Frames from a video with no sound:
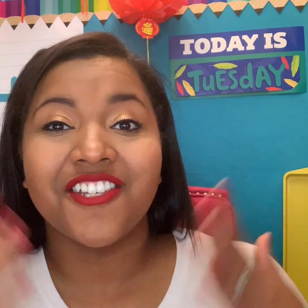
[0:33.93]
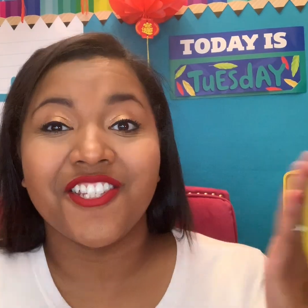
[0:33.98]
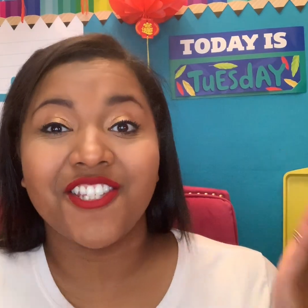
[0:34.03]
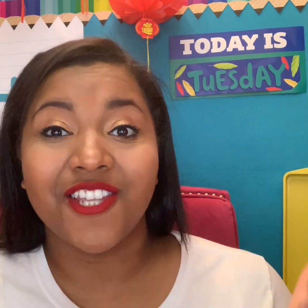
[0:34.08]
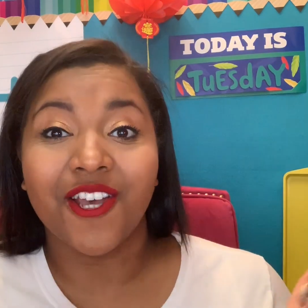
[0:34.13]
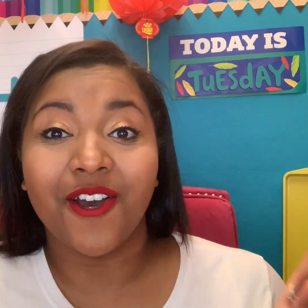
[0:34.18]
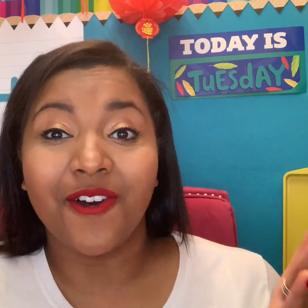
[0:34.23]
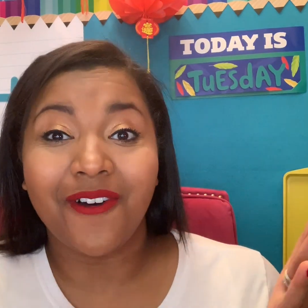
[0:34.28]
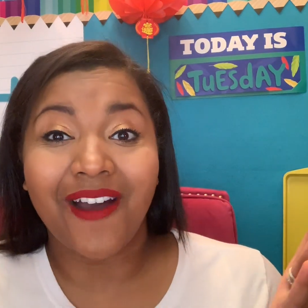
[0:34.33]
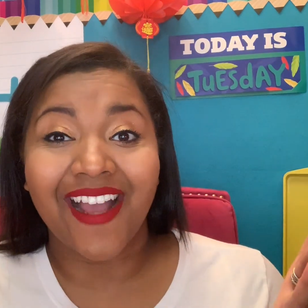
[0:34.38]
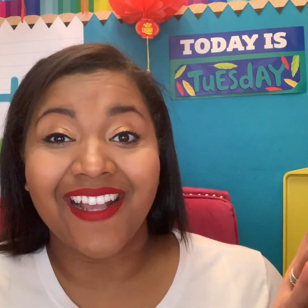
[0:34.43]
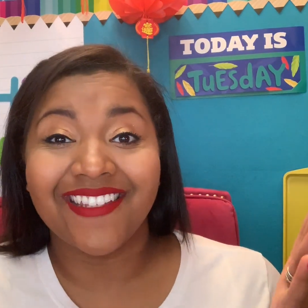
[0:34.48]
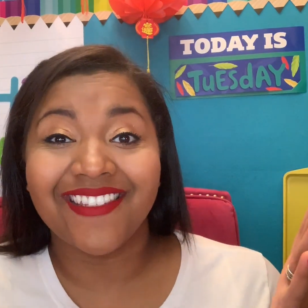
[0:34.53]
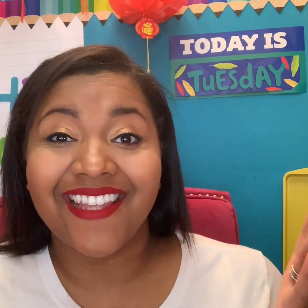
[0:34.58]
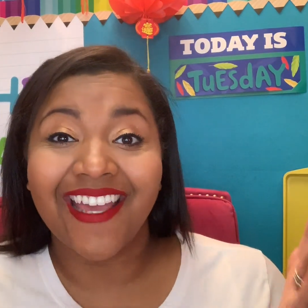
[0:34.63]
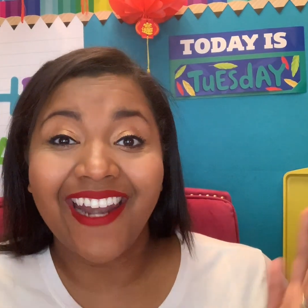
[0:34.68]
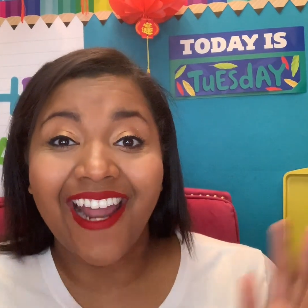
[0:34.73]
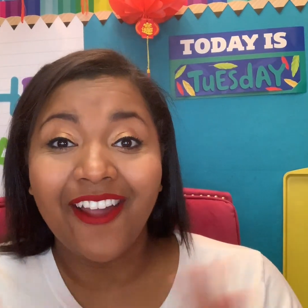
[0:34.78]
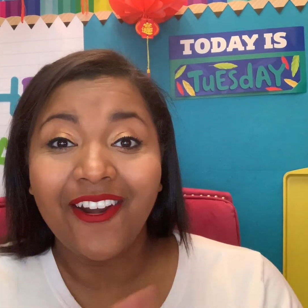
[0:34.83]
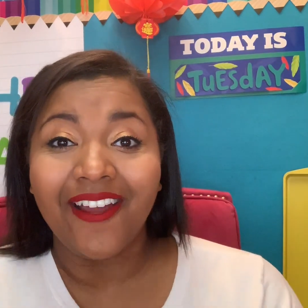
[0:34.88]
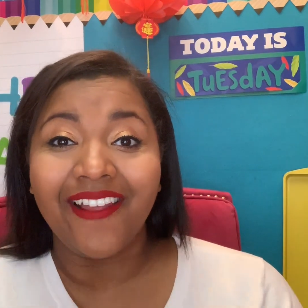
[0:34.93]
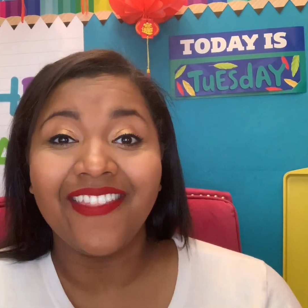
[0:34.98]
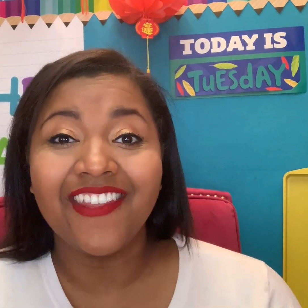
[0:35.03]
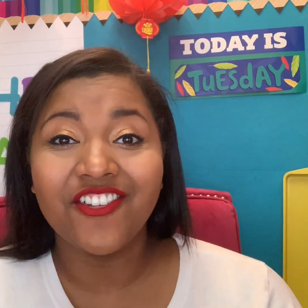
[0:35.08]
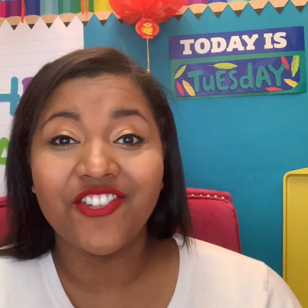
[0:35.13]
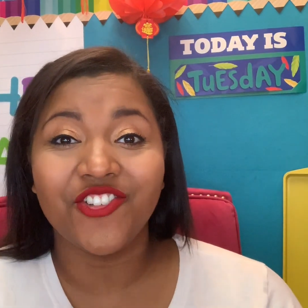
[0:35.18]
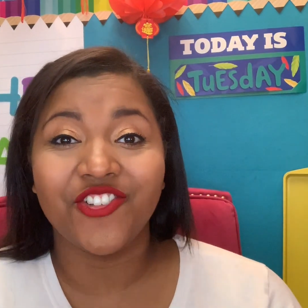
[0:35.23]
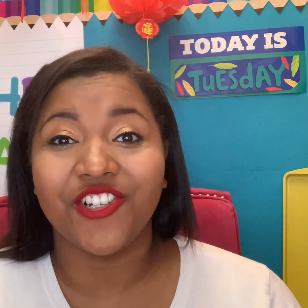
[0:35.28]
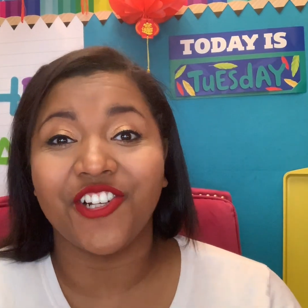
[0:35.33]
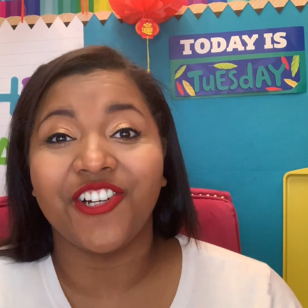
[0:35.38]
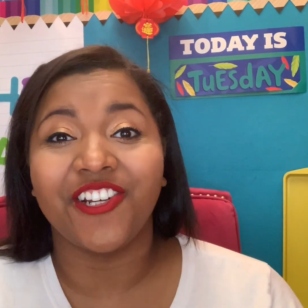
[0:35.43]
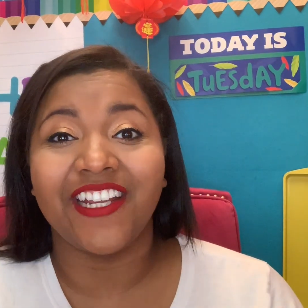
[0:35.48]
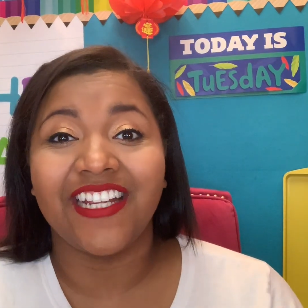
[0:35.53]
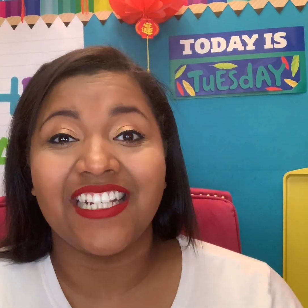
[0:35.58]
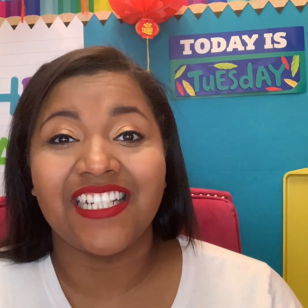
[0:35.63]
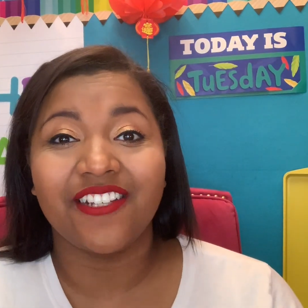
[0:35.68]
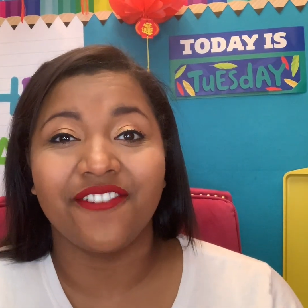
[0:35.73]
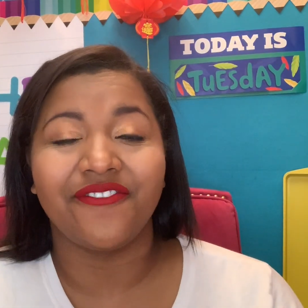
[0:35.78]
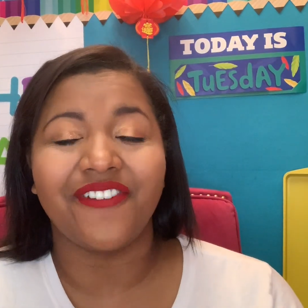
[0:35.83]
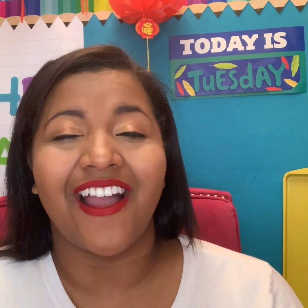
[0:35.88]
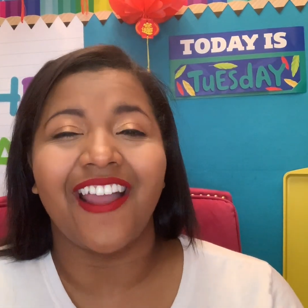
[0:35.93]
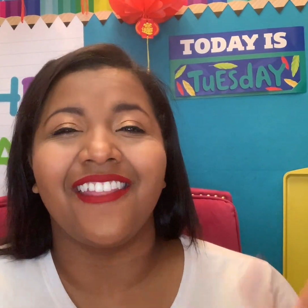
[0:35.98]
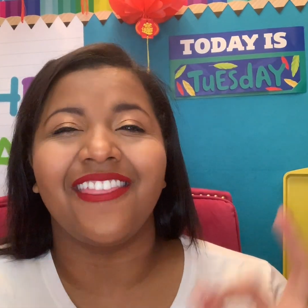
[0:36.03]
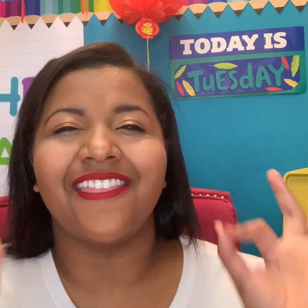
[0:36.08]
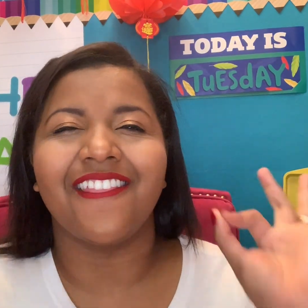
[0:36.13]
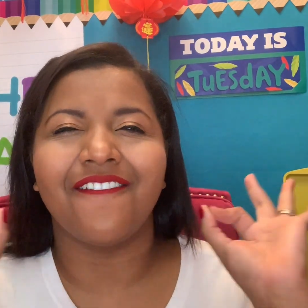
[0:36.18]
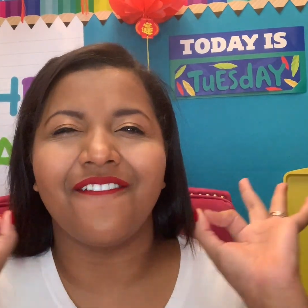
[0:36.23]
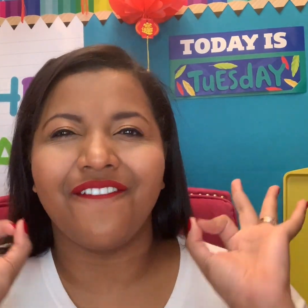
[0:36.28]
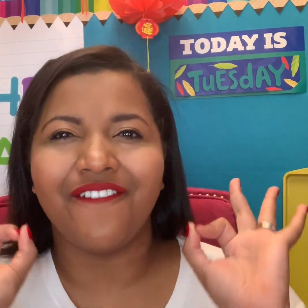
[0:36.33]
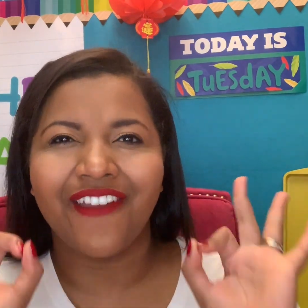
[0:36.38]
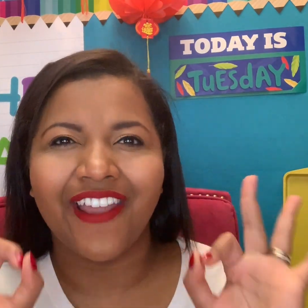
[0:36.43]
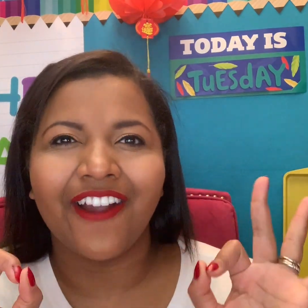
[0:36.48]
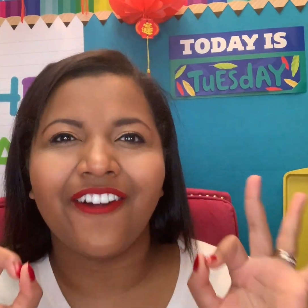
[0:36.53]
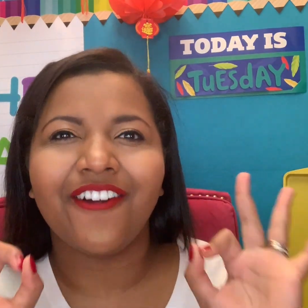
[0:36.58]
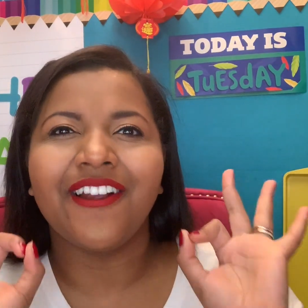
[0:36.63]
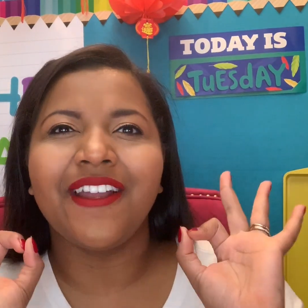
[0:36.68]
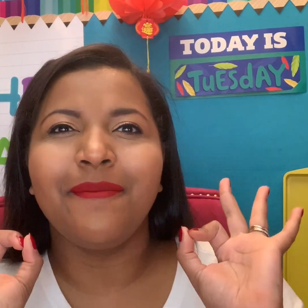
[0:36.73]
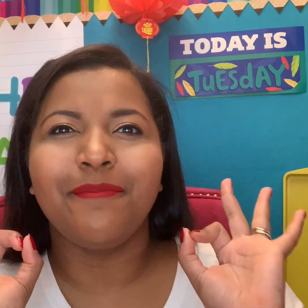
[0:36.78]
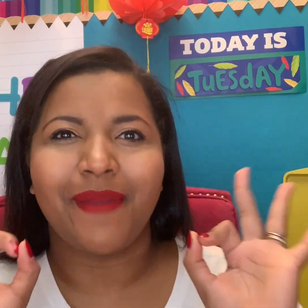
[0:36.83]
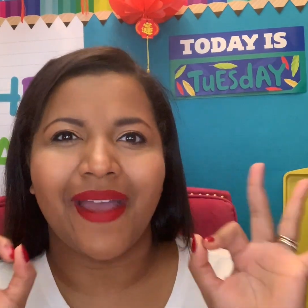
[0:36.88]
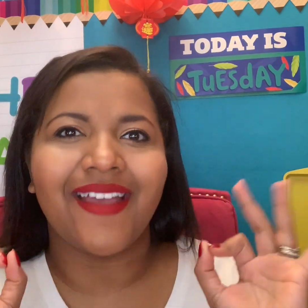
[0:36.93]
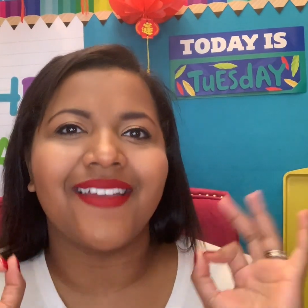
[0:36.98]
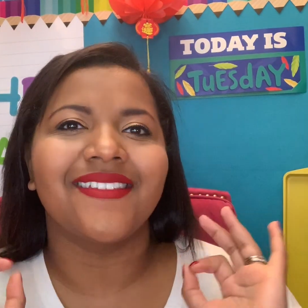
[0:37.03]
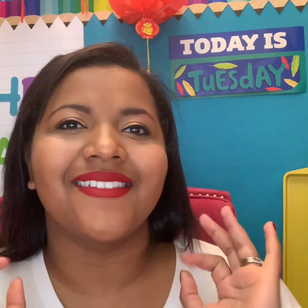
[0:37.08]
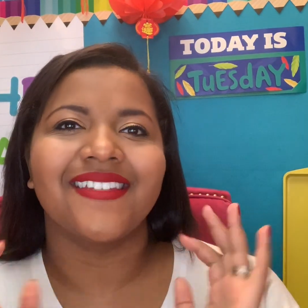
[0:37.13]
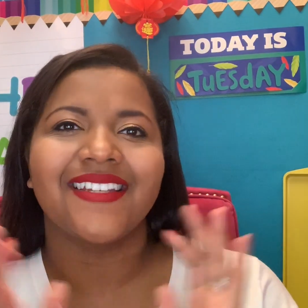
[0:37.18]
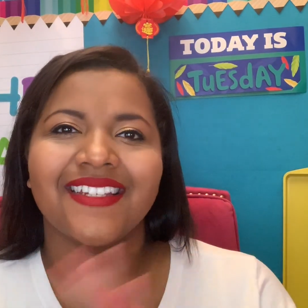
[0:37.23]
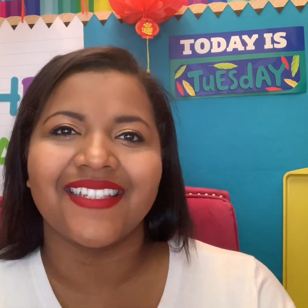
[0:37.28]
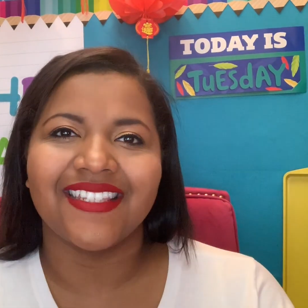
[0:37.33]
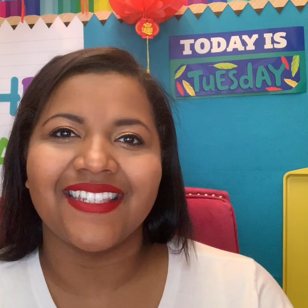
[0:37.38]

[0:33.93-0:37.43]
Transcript: So I set out on this journey to find the very best